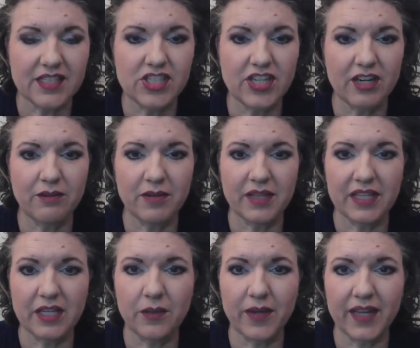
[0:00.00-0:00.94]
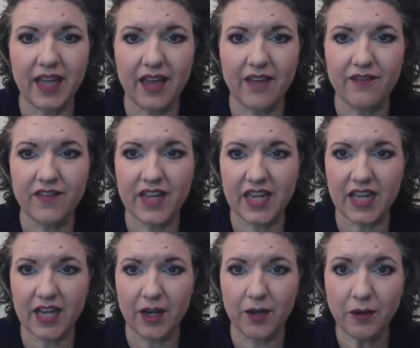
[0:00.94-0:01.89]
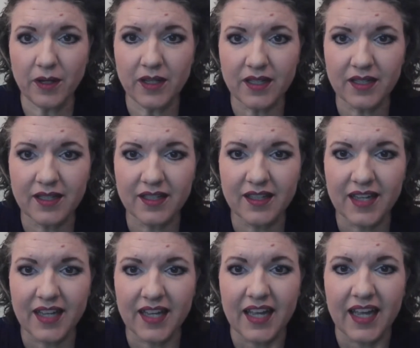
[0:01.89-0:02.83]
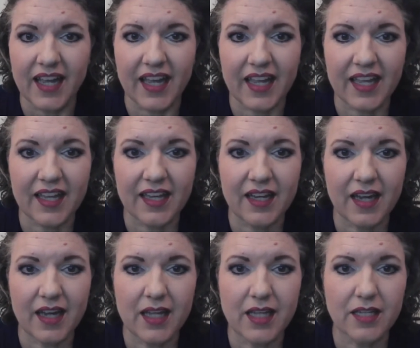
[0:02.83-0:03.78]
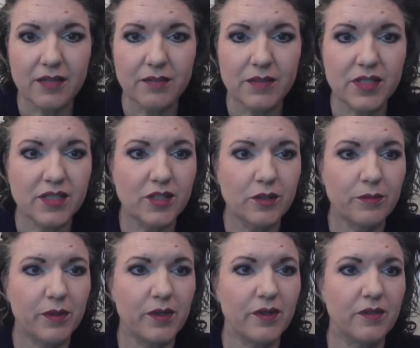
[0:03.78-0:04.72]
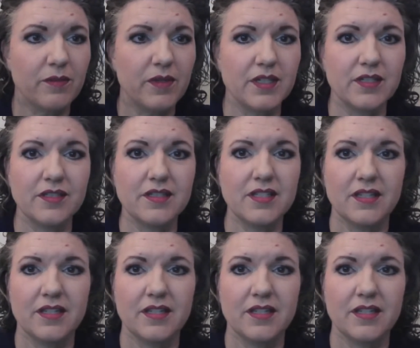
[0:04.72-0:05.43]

really quick a video, and I am super thrilled